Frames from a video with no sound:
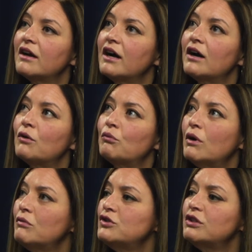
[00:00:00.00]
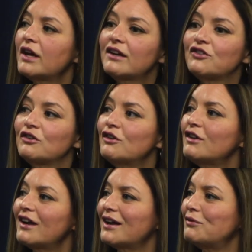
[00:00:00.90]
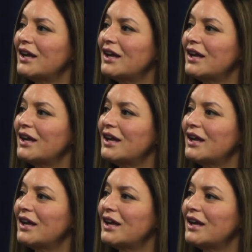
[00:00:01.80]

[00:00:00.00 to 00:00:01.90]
what would you like it to look like,